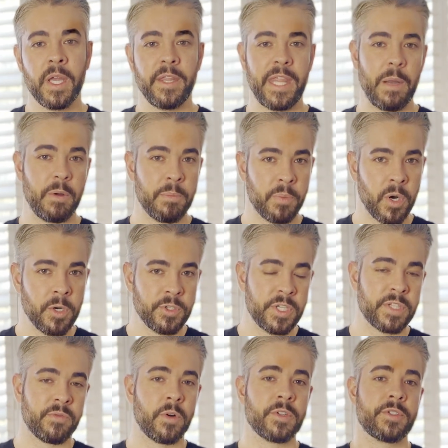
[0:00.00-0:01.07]
that we
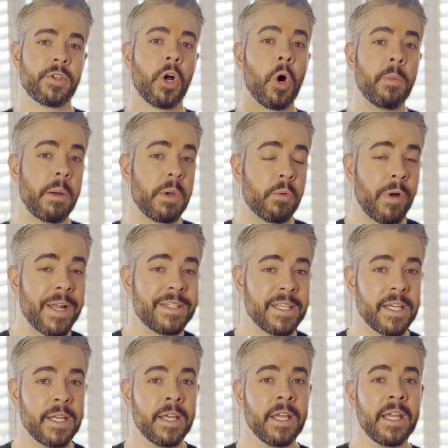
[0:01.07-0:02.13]
purchased versus a home that we
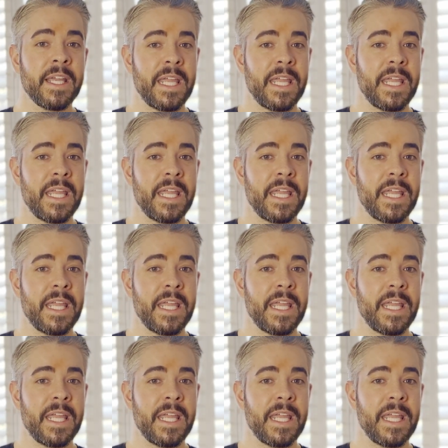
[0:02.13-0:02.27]
rented,